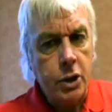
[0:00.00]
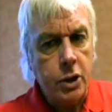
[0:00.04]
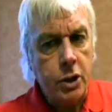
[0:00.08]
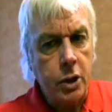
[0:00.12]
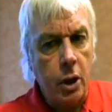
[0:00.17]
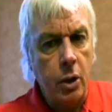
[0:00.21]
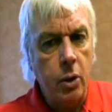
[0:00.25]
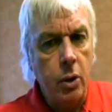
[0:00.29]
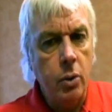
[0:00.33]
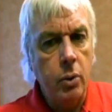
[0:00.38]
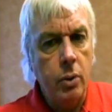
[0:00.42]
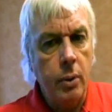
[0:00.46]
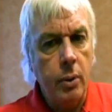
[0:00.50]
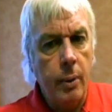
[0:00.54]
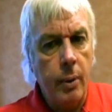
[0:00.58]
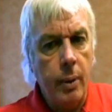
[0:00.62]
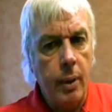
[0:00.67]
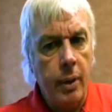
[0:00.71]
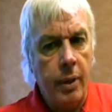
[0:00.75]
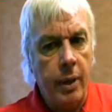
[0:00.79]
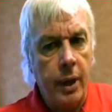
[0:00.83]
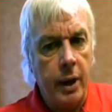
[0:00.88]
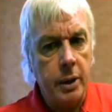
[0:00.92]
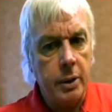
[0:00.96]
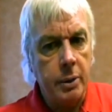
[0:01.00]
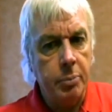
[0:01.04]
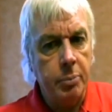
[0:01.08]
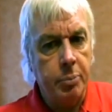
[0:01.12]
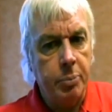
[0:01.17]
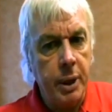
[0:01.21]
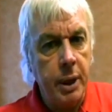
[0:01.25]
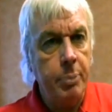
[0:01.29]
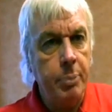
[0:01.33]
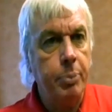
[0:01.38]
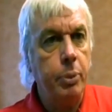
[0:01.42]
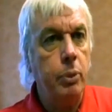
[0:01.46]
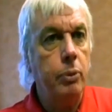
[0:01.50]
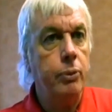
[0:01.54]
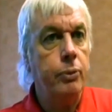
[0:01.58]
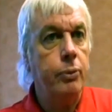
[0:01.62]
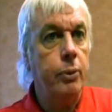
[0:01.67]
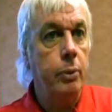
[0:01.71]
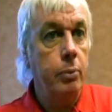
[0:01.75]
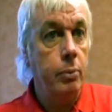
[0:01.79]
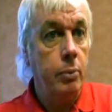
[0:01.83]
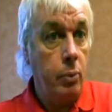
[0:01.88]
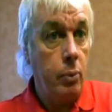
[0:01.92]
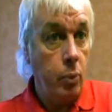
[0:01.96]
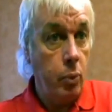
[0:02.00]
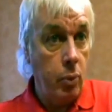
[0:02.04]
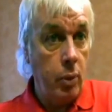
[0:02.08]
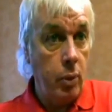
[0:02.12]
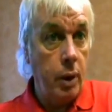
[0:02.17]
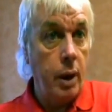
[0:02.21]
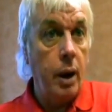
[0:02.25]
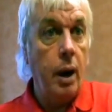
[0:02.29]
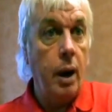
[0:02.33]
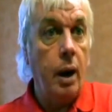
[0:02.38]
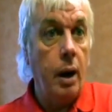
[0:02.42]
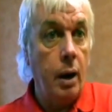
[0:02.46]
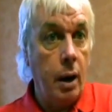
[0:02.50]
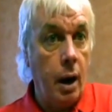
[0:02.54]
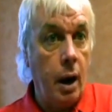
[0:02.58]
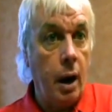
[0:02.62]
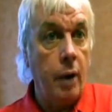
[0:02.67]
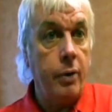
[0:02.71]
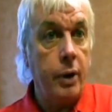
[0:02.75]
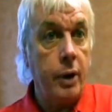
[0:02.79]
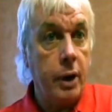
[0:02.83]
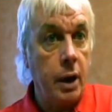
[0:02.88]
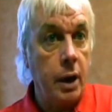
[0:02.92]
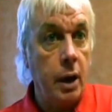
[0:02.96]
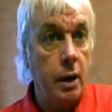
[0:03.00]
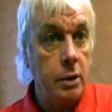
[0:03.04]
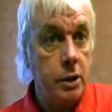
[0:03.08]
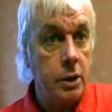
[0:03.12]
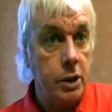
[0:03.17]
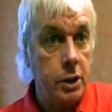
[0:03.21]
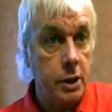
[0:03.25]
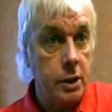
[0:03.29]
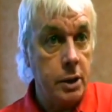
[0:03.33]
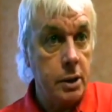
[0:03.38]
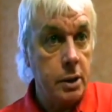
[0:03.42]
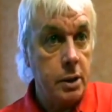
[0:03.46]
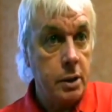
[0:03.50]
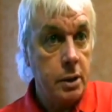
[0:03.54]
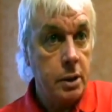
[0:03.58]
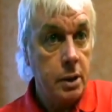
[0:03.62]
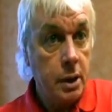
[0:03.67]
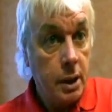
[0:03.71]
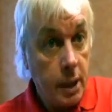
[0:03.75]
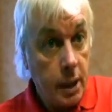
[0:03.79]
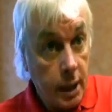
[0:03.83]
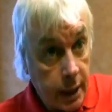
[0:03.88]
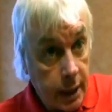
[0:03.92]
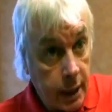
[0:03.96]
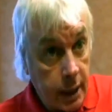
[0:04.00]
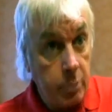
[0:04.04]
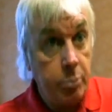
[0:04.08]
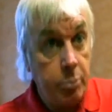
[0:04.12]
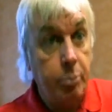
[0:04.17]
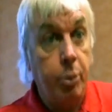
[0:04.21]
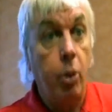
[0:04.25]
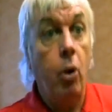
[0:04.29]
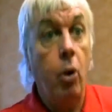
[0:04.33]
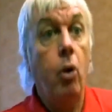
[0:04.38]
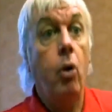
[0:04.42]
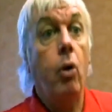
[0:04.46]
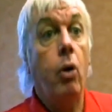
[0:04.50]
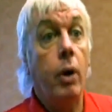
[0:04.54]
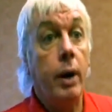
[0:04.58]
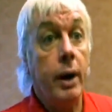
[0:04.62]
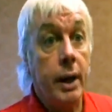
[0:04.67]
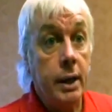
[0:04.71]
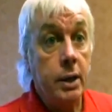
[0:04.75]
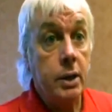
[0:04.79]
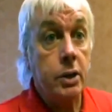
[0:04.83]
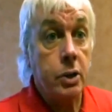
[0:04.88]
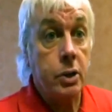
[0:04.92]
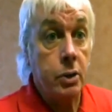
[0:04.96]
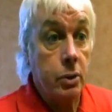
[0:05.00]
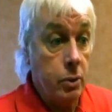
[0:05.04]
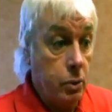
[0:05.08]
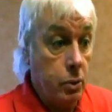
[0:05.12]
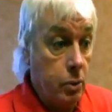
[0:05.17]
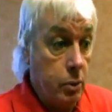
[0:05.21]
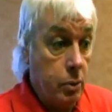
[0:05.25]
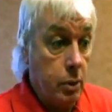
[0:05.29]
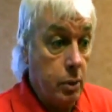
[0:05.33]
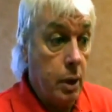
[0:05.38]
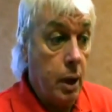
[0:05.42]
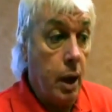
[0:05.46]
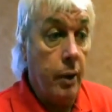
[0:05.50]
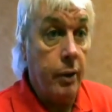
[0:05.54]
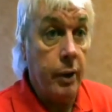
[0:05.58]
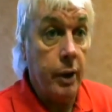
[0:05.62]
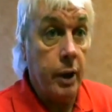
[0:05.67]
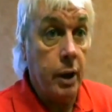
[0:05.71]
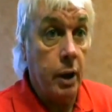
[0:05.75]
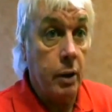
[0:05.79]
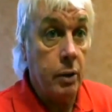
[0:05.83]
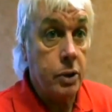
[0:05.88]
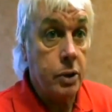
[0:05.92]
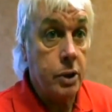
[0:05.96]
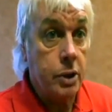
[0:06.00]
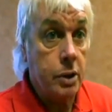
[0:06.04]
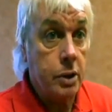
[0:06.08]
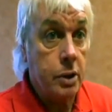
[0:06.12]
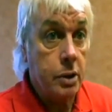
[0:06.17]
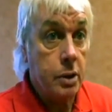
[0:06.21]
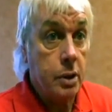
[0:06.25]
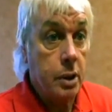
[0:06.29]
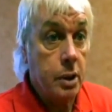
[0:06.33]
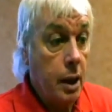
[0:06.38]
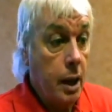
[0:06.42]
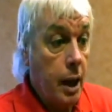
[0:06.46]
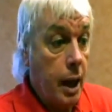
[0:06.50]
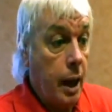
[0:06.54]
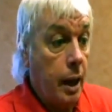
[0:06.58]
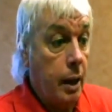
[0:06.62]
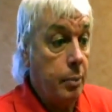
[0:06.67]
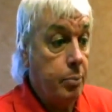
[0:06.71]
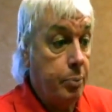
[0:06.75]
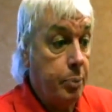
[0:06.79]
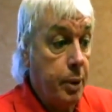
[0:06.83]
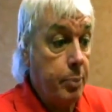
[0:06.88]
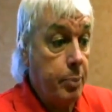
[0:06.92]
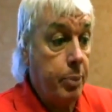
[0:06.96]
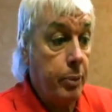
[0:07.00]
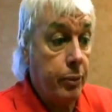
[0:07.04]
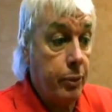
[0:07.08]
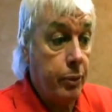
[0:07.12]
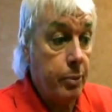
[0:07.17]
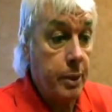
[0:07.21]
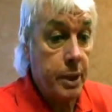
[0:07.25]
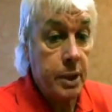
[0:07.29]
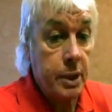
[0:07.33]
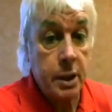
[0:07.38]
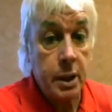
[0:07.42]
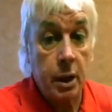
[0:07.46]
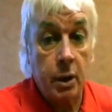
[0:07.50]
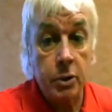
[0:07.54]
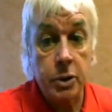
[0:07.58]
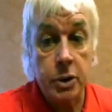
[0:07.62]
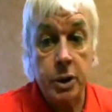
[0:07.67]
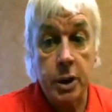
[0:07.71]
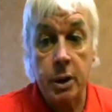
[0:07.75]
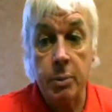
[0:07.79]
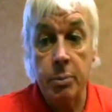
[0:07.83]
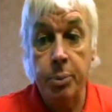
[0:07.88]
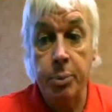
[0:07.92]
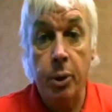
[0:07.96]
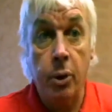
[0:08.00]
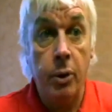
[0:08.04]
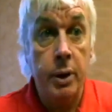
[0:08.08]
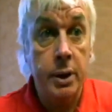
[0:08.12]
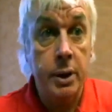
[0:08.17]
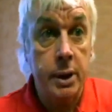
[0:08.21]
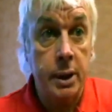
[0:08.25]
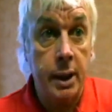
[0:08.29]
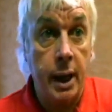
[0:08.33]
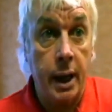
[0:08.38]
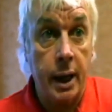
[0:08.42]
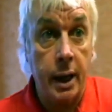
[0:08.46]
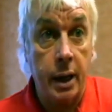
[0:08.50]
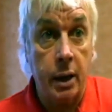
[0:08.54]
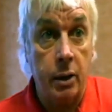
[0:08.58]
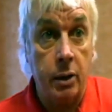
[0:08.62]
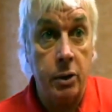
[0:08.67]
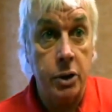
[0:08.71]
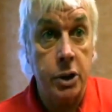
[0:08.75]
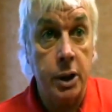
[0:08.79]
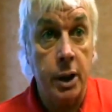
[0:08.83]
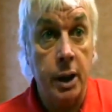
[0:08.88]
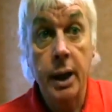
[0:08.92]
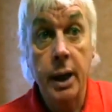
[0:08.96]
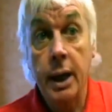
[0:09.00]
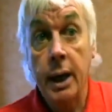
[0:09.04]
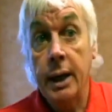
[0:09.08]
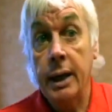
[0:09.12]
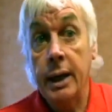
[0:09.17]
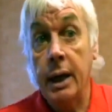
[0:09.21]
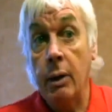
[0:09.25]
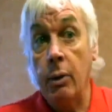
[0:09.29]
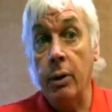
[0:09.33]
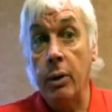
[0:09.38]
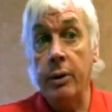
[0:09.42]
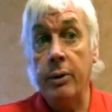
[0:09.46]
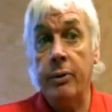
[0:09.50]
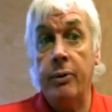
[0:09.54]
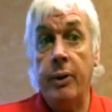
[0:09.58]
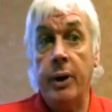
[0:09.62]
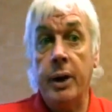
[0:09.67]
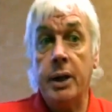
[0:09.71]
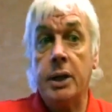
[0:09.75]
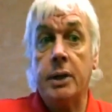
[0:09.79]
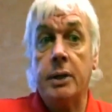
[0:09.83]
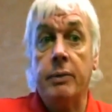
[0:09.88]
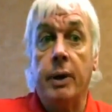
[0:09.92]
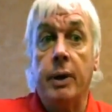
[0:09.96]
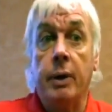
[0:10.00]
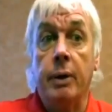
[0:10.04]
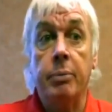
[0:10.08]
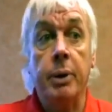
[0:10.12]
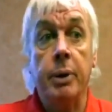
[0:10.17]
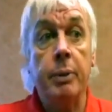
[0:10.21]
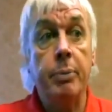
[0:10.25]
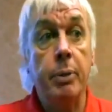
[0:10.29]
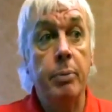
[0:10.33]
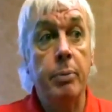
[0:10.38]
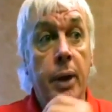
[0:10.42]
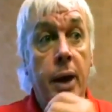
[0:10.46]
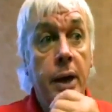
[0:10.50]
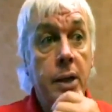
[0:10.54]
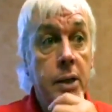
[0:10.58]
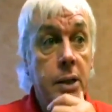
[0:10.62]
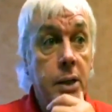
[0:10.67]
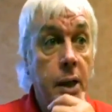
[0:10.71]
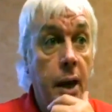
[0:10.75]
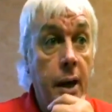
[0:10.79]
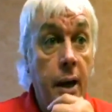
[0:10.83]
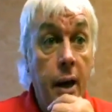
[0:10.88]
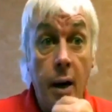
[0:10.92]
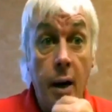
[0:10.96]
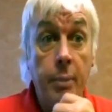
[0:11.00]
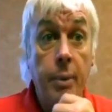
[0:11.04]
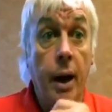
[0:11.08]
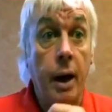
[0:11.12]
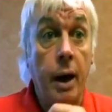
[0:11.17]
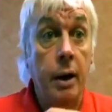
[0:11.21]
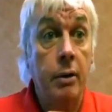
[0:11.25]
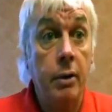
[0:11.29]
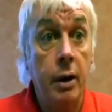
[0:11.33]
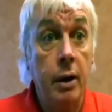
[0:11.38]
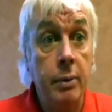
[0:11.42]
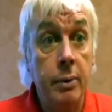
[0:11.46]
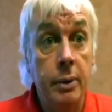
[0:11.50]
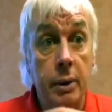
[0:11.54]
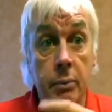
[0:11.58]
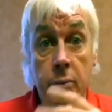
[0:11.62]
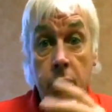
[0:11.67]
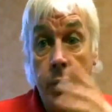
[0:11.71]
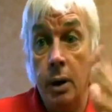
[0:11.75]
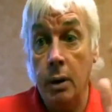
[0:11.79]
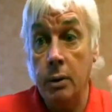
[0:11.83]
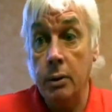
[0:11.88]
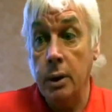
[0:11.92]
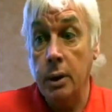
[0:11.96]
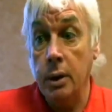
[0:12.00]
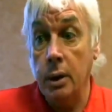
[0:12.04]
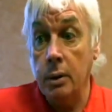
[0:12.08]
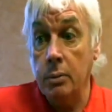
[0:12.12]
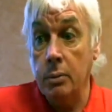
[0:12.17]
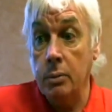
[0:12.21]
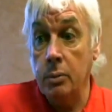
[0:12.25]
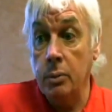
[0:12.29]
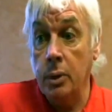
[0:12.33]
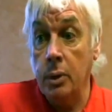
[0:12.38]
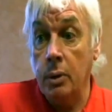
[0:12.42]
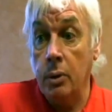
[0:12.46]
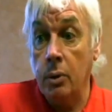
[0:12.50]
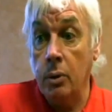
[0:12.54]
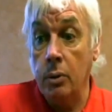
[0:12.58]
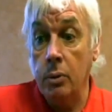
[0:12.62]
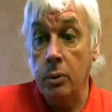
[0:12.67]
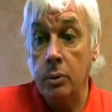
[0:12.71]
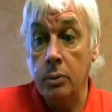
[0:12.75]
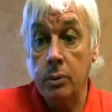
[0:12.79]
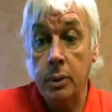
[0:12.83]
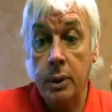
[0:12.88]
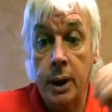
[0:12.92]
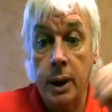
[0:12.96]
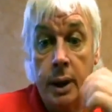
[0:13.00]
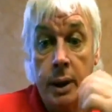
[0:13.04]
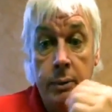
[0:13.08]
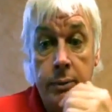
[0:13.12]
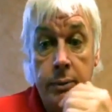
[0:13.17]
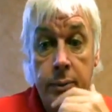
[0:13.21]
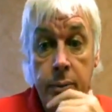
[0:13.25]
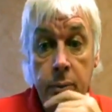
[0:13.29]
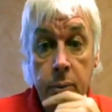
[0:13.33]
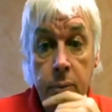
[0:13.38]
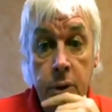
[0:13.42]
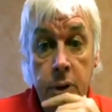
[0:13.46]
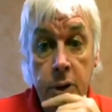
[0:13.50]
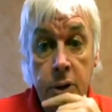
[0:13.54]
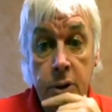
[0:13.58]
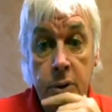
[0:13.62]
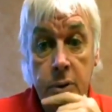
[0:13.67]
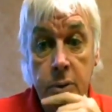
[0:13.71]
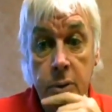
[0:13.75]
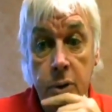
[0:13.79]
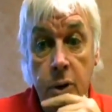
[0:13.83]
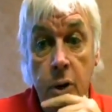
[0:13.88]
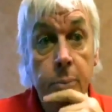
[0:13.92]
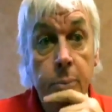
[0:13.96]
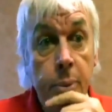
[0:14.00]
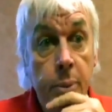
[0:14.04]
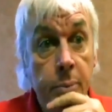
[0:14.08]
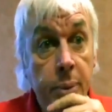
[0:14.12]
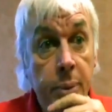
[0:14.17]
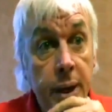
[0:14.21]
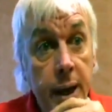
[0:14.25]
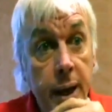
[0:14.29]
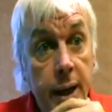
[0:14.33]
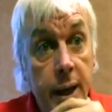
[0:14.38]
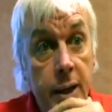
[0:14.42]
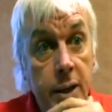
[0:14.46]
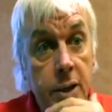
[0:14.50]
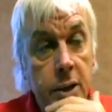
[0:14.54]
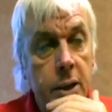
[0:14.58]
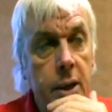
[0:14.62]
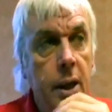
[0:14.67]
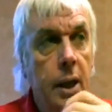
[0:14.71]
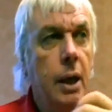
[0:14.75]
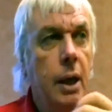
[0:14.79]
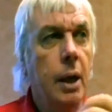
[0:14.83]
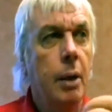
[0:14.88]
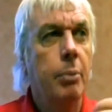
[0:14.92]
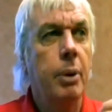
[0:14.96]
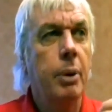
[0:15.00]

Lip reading: So that people from other cultures can pour into other cultures, and people from this culture can pour into that culture. Now, on the face of it, people might say, and I might agree with them, well, you know, we're all kind of just human beings.